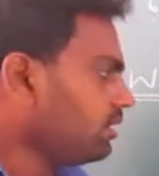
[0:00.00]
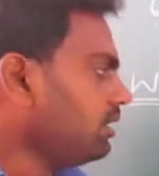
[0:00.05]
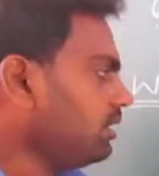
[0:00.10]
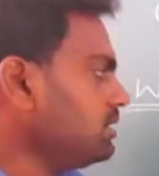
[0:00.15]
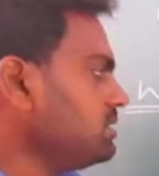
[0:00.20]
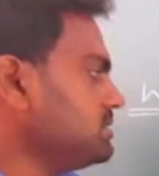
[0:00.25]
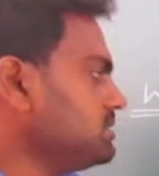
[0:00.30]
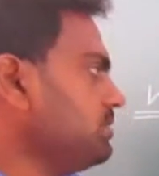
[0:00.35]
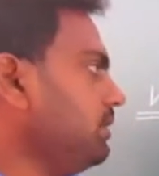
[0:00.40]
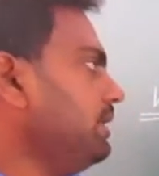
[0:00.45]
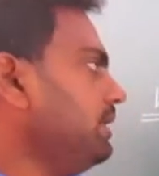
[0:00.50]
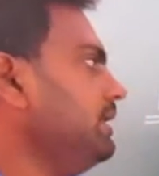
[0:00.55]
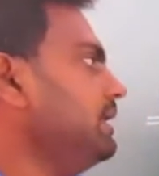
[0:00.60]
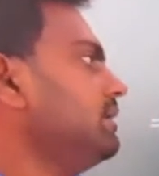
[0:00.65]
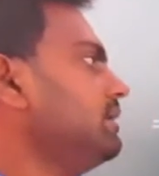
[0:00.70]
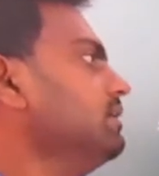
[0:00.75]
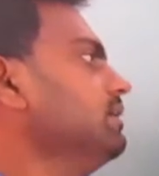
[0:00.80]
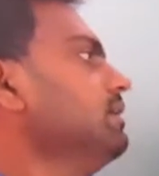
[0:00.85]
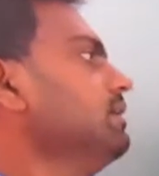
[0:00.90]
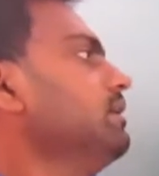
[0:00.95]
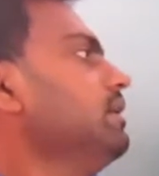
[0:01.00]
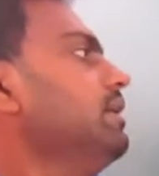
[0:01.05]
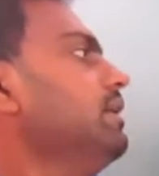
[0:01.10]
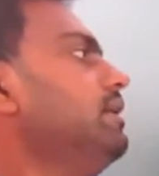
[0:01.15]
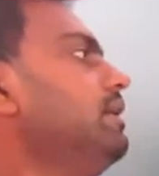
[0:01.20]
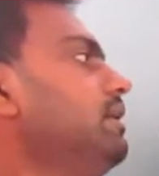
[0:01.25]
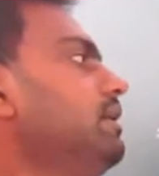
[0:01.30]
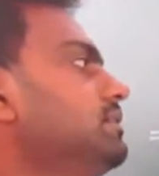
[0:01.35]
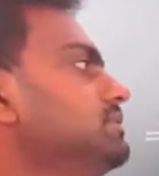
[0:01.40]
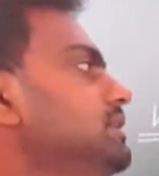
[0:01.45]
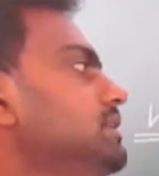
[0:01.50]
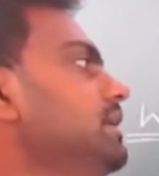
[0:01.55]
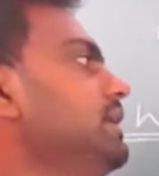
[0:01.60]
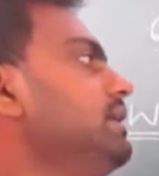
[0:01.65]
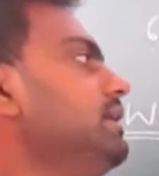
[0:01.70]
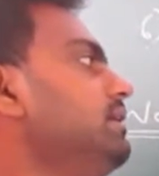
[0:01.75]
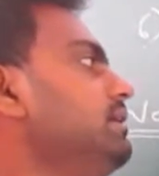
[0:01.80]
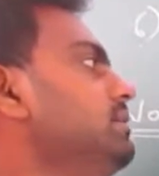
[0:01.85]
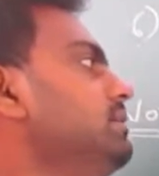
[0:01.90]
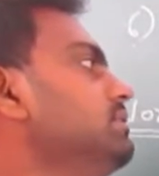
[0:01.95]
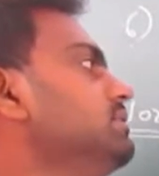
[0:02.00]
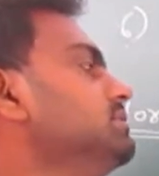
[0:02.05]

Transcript: And so here the